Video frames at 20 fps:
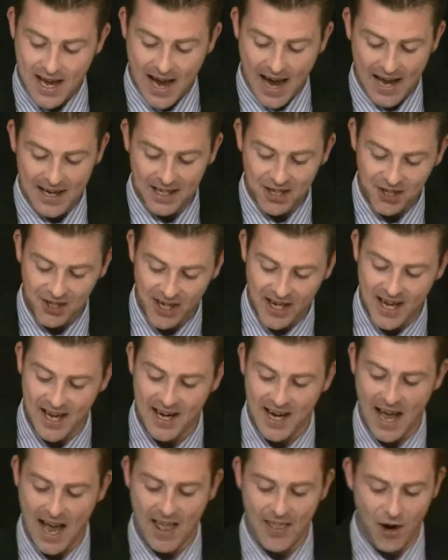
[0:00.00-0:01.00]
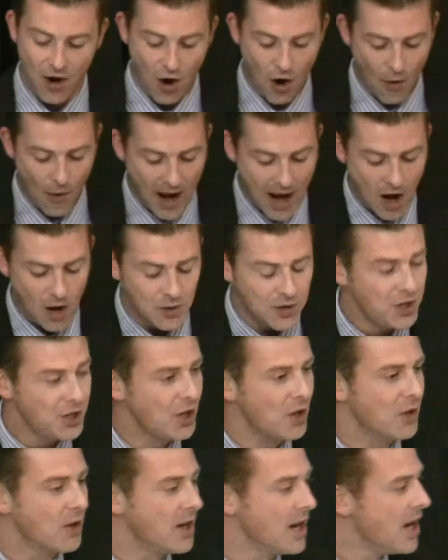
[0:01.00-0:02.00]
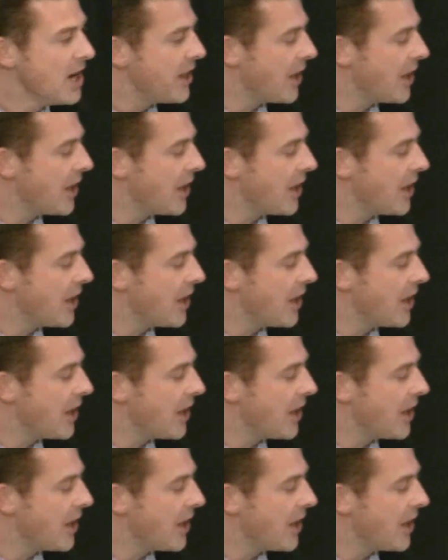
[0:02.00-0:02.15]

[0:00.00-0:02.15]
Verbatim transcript: And He's saying, they're around you,